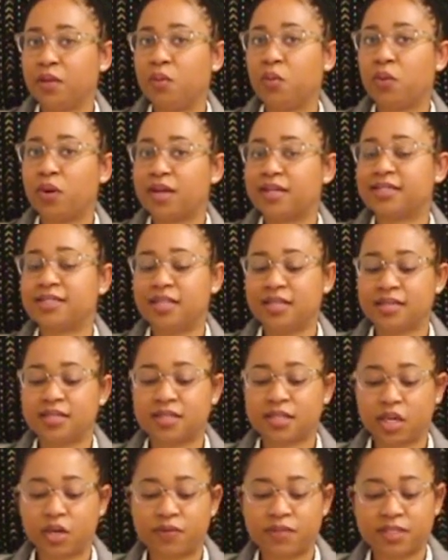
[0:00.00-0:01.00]
wants these
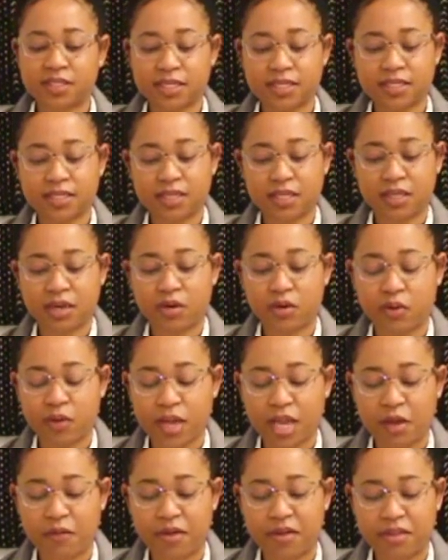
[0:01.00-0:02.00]
services and they're
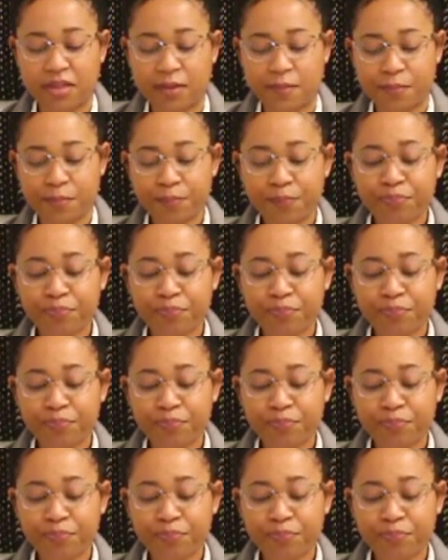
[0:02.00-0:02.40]
okay with it.